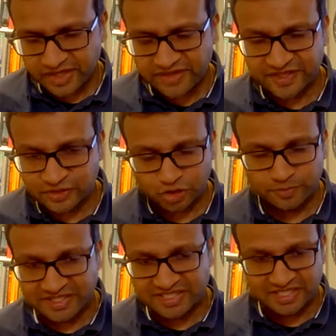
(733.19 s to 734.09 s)
if they're
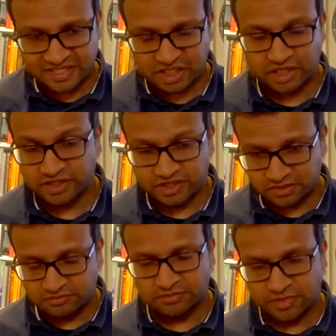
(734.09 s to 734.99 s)
documented in the
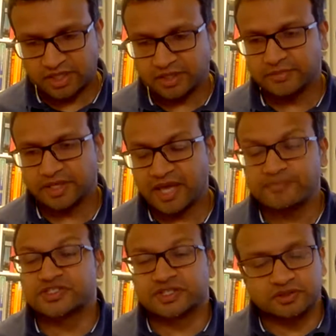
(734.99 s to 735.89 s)
current
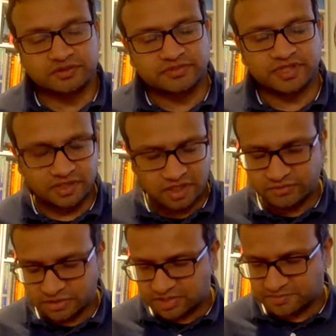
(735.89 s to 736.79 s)
episode, in the
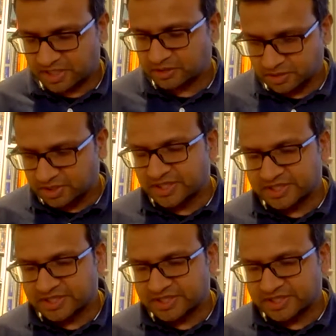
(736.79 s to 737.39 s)
current spell.